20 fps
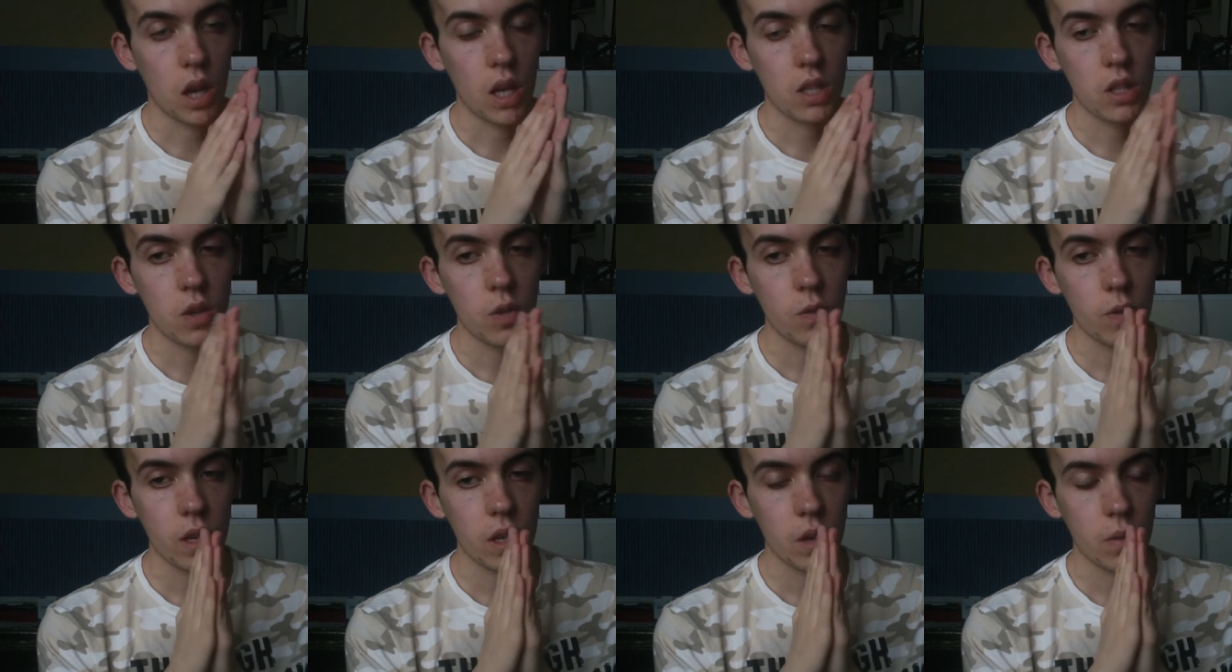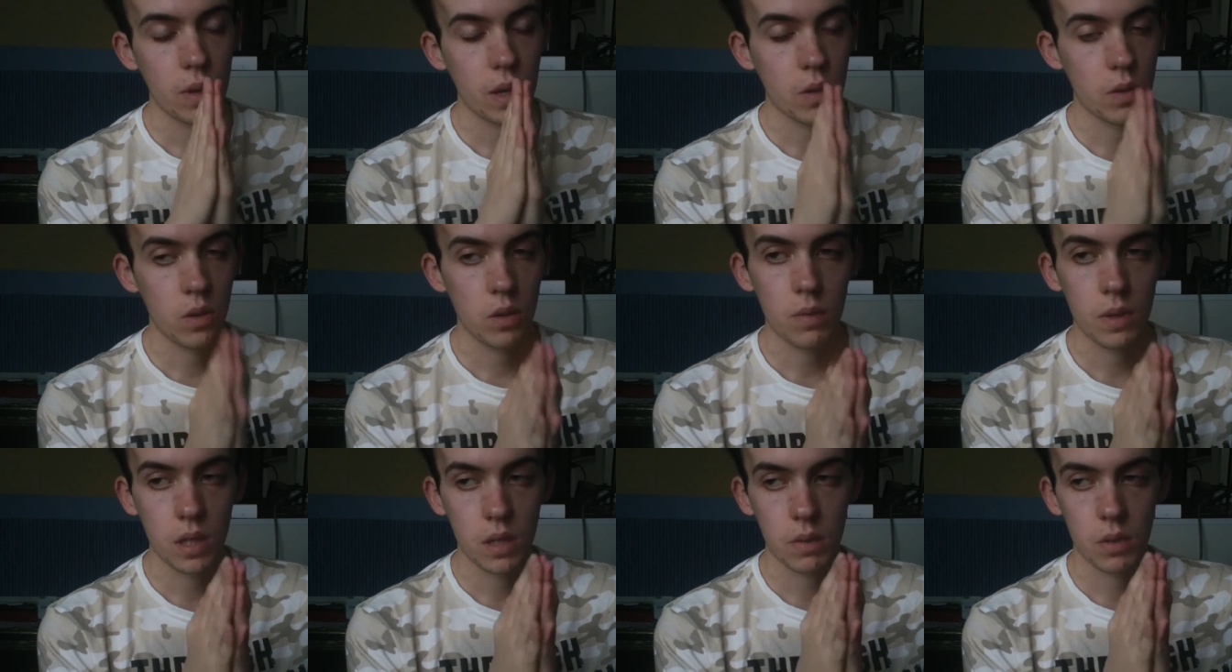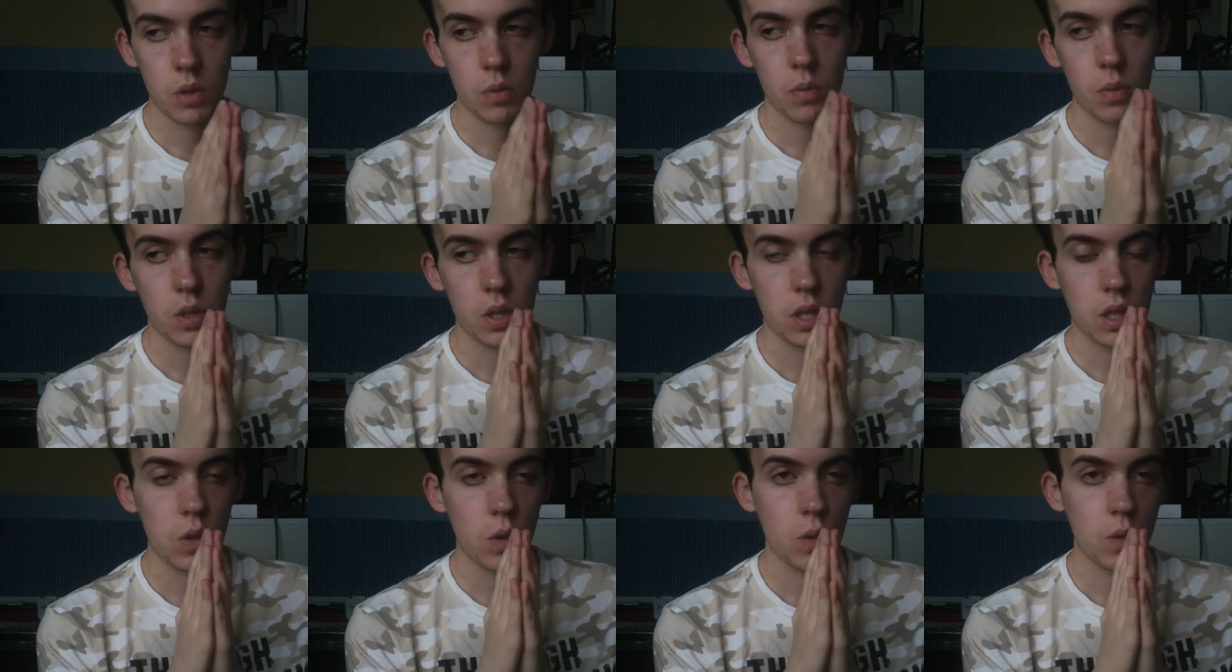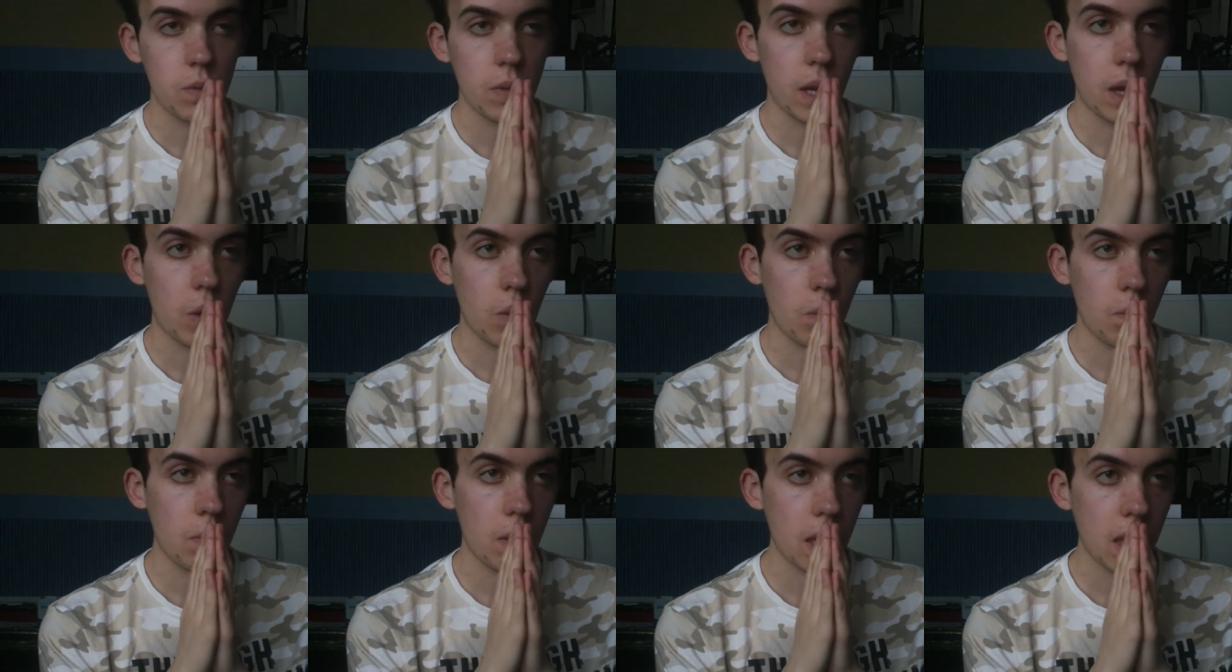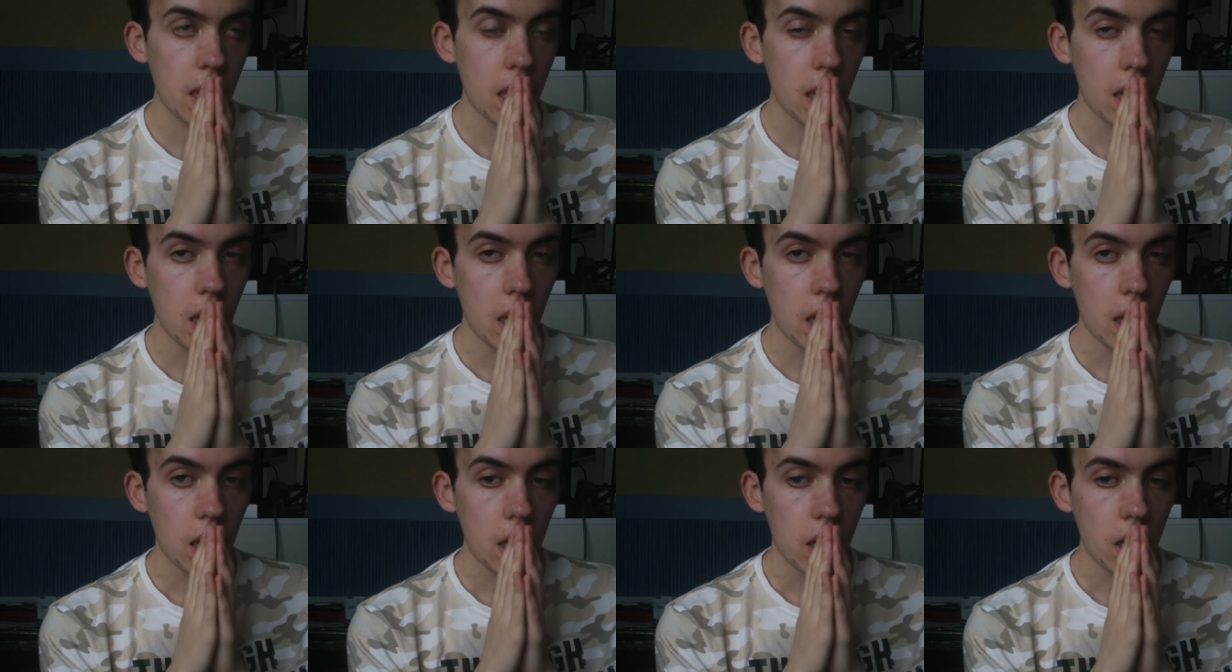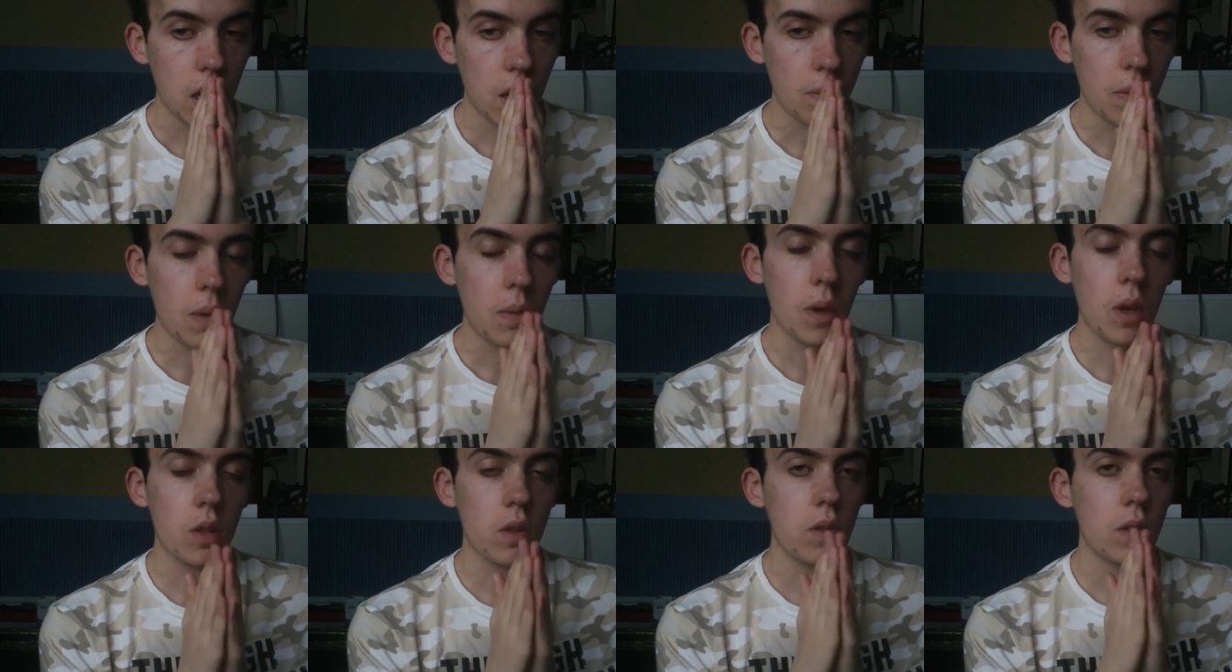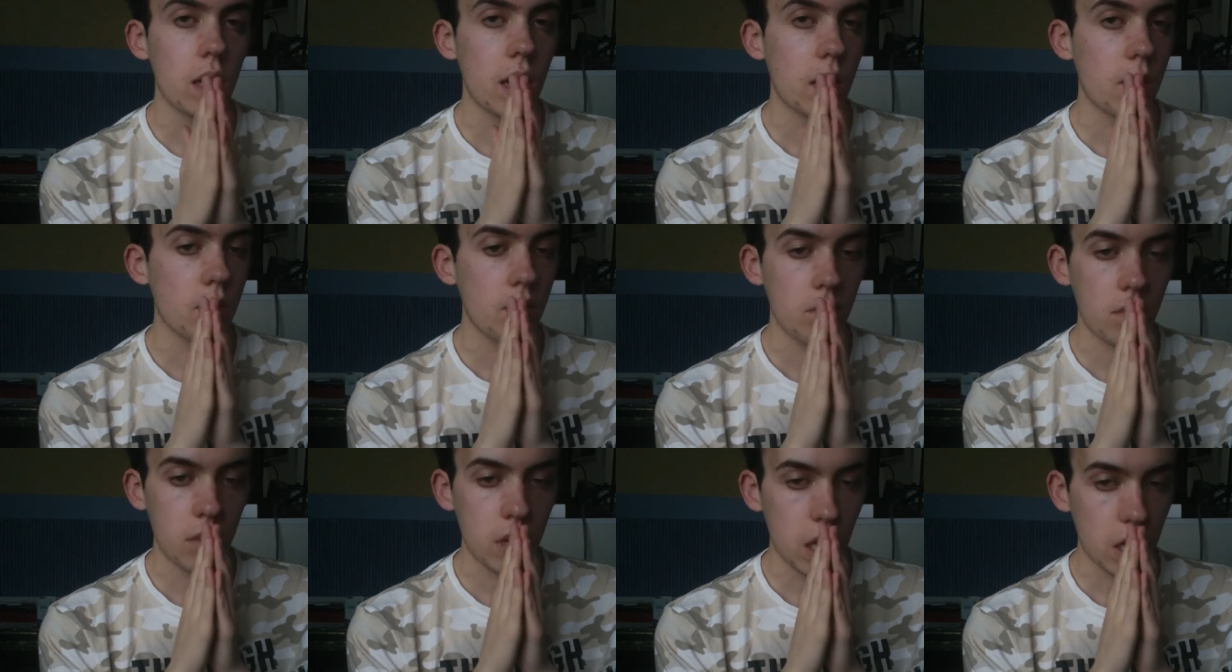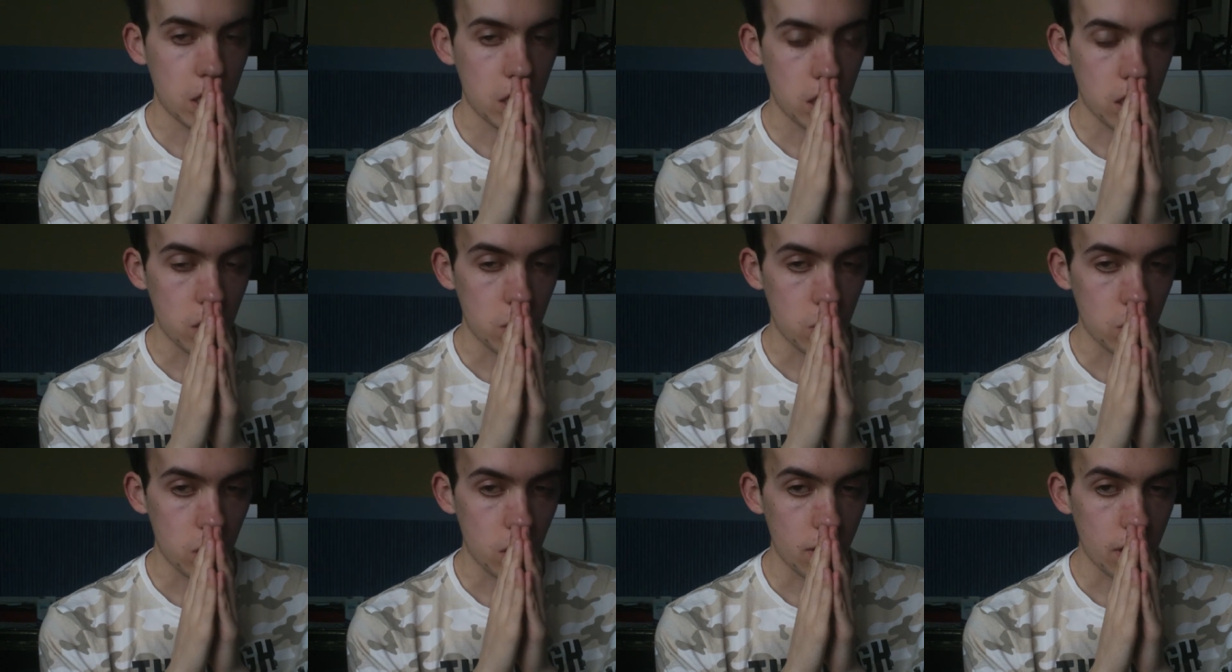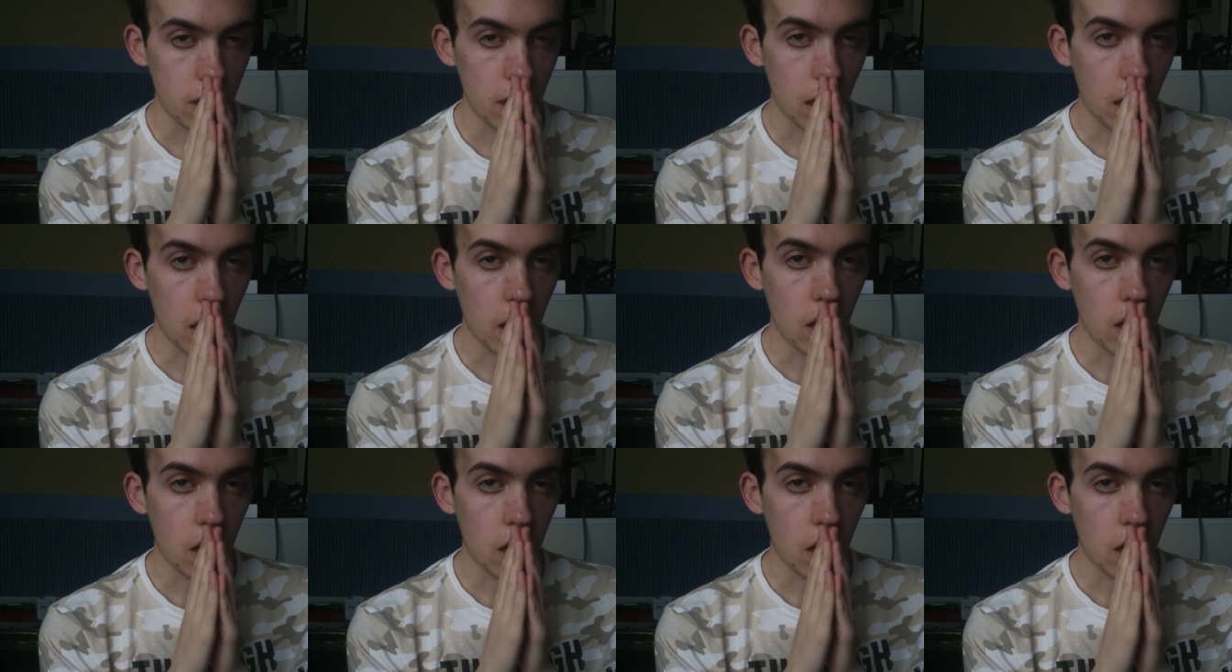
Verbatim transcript: I don't think I'll be able to do my summer song because no one's been helping me. Maybe I'll do that next year or something.